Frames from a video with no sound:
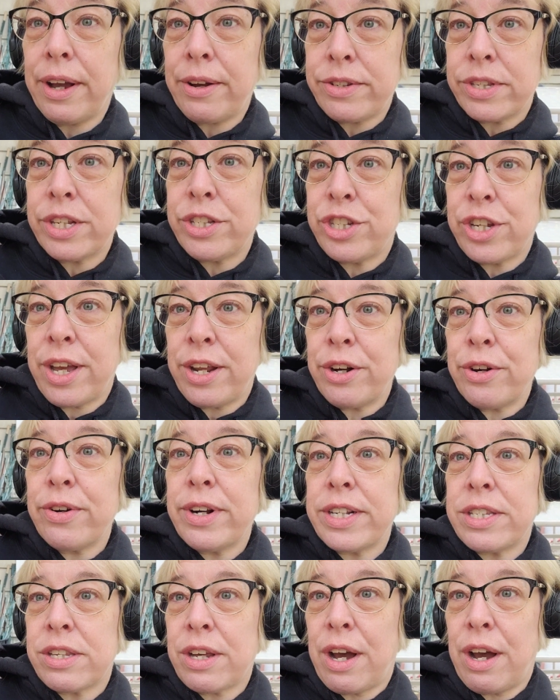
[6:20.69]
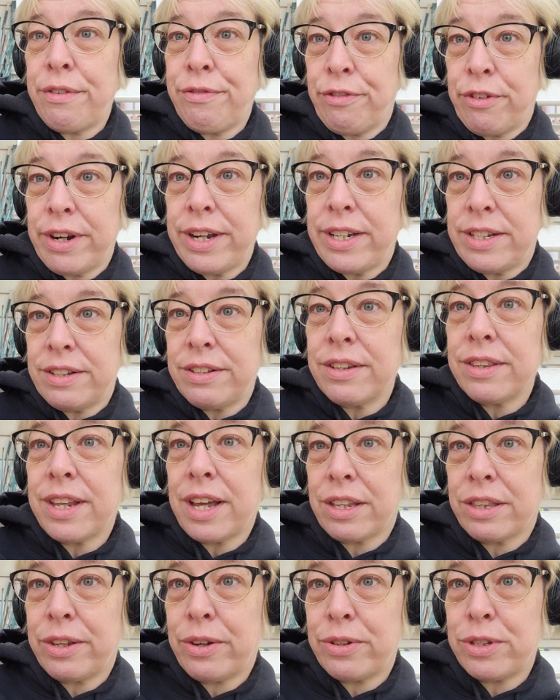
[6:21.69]
That was a generous offering
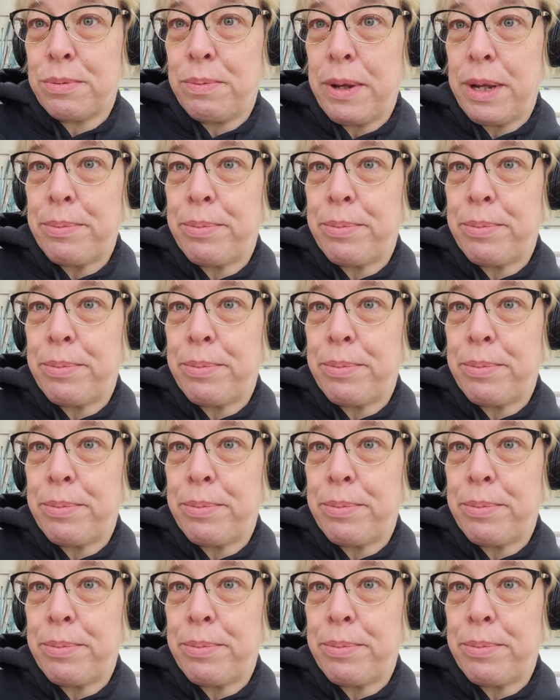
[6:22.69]
that those